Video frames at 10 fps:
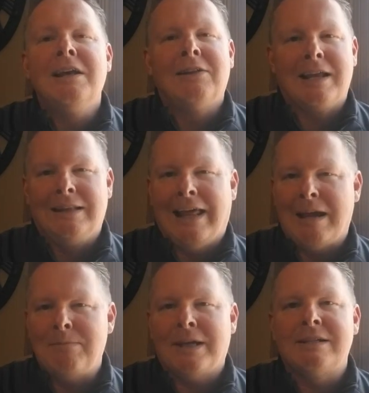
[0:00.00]
like
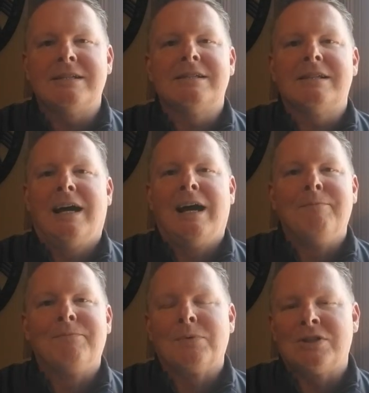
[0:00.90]
lambics,
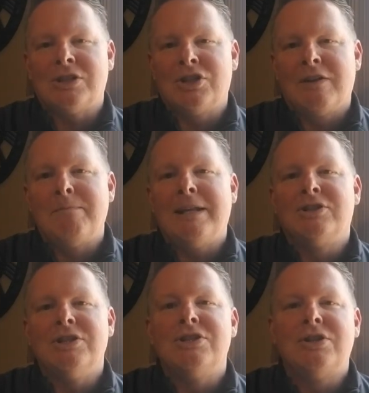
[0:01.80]
um, which I should have
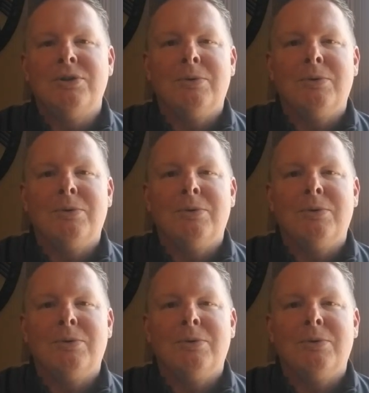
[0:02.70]
mentioned too,